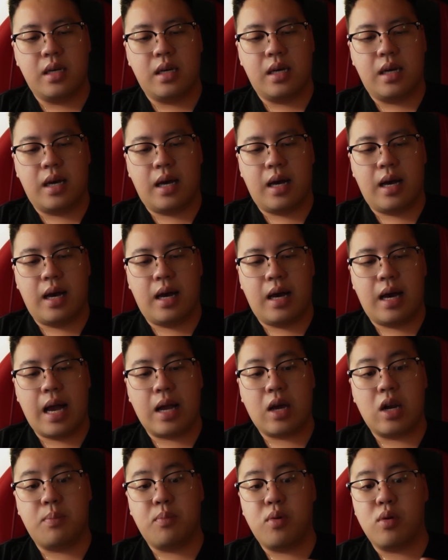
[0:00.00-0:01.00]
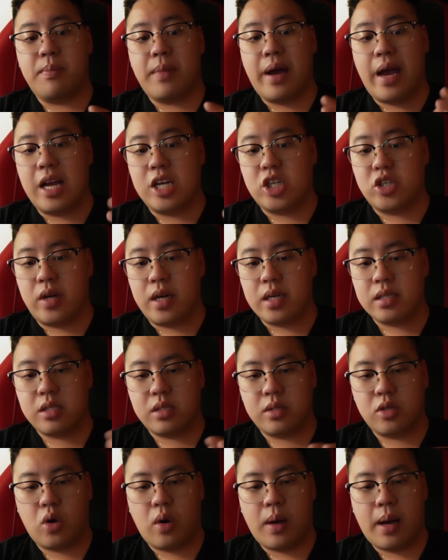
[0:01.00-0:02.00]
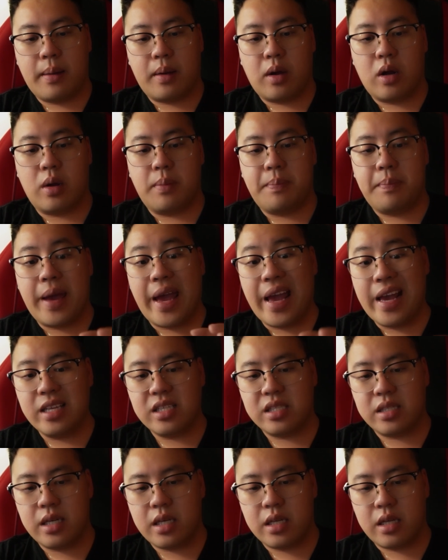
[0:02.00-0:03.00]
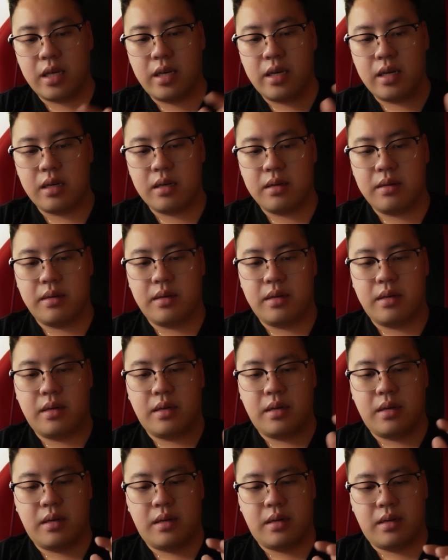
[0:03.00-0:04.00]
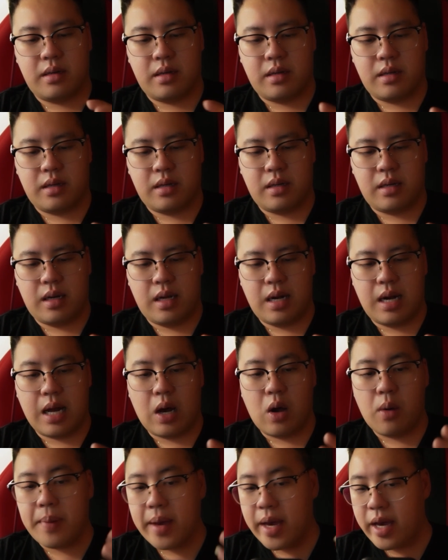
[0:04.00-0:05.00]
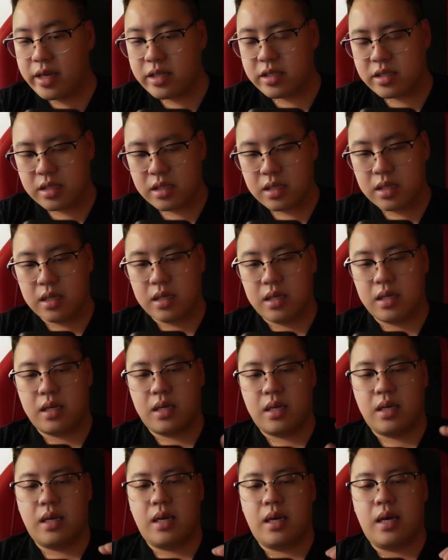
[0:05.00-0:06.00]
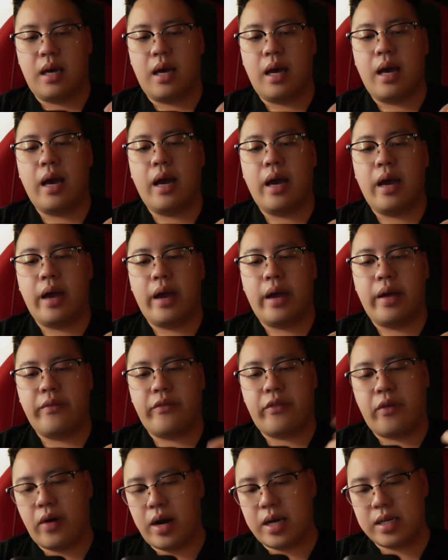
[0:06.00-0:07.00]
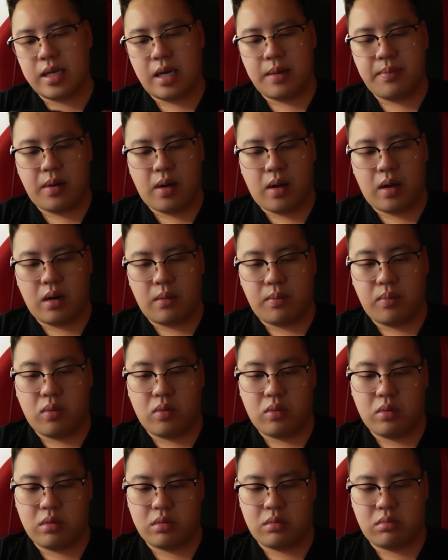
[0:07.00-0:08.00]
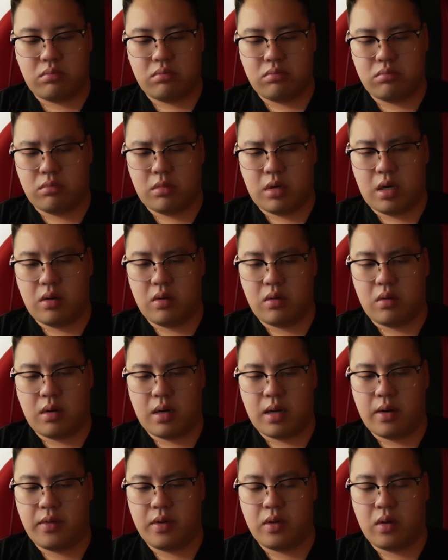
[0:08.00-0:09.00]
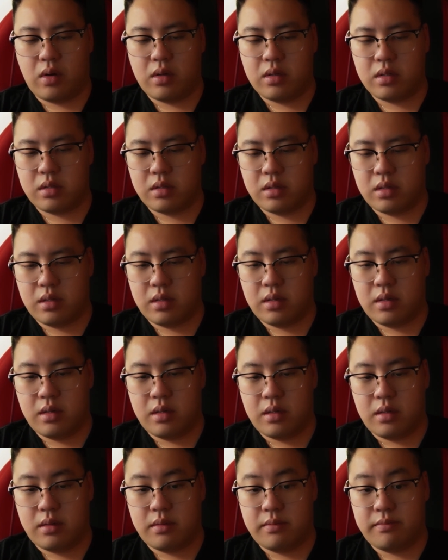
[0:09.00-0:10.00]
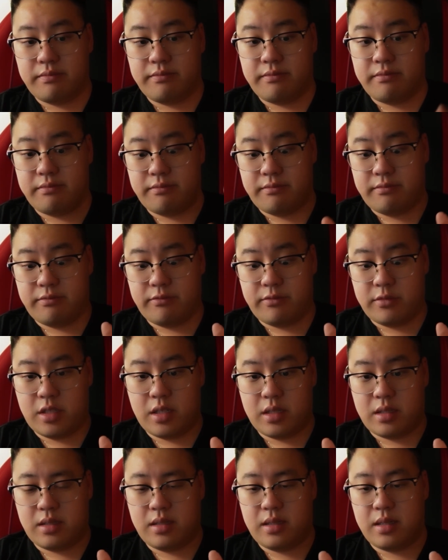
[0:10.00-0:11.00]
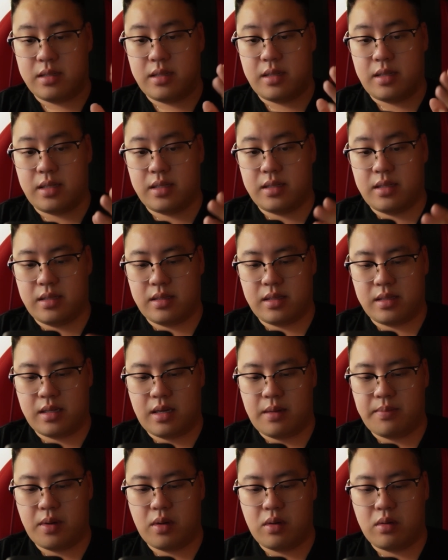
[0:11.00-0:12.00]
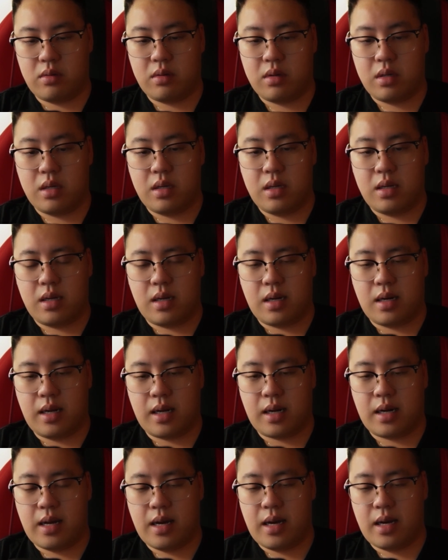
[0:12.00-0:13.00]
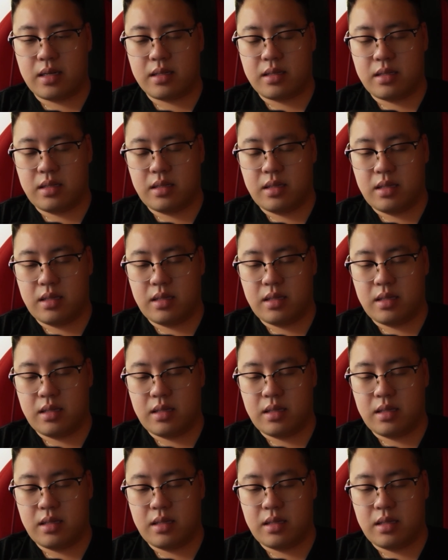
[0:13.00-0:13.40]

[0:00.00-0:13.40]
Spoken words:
I'm gonna put my address, so I'm gonna paste it here. Allow paste. And for example, I'm gonna put, I don't know, $100. Just a sample. Click next.